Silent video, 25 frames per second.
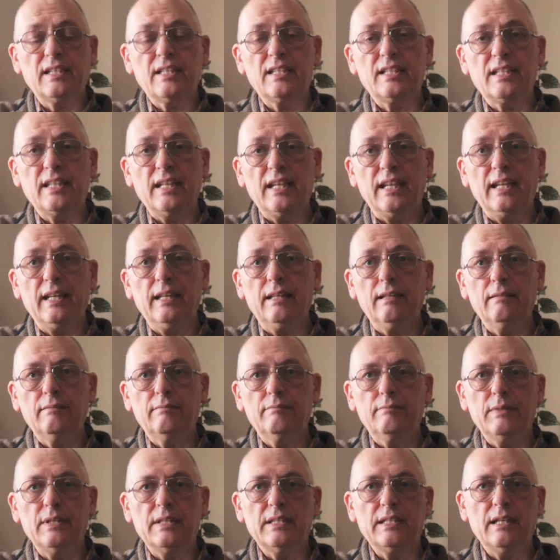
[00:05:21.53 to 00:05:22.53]
C,
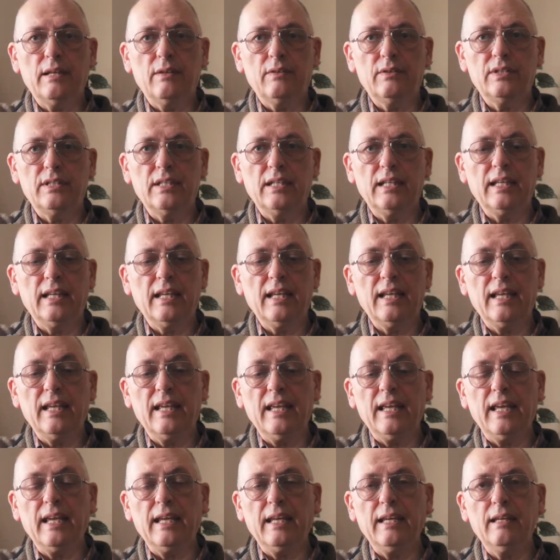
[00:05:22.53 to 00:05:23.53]
sound D,
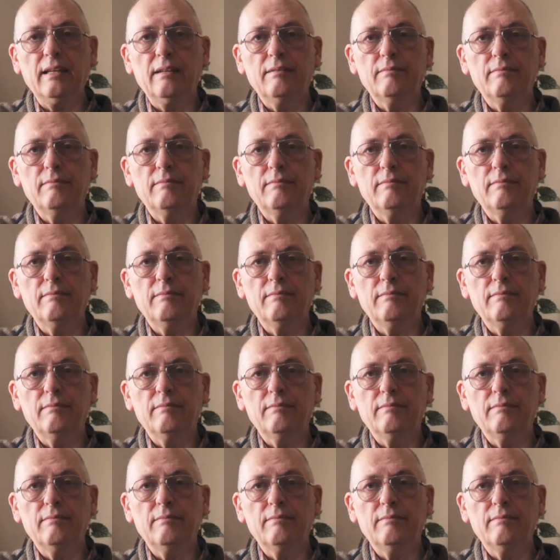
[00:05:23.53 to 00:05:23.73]
E,